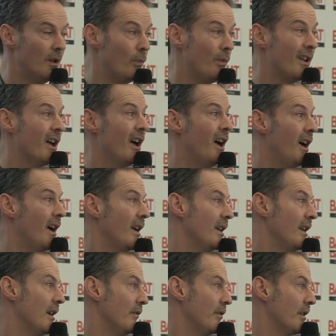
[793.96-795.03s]
with a high
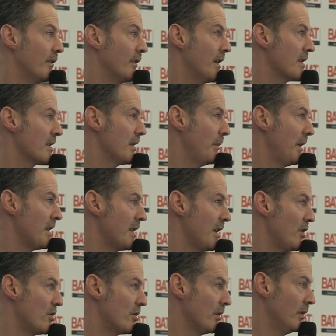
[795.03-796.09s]
level of
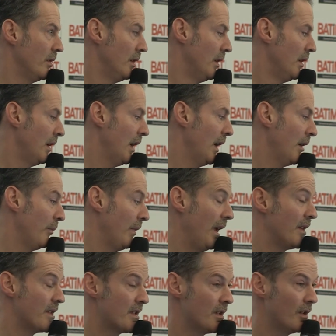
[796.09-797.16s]
customization
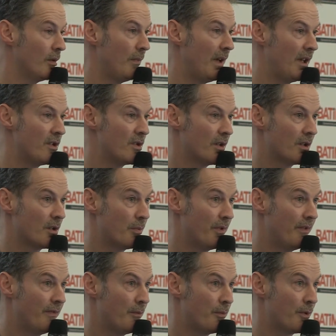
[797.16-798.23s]
and still managing to
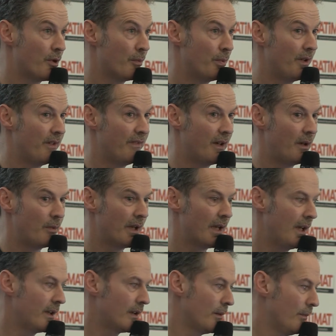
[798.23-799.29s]

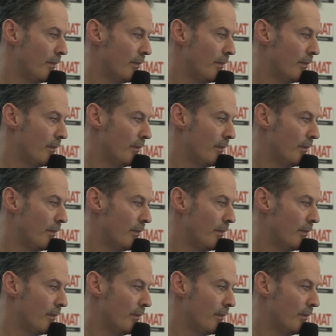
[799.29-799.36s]
prefabricate them.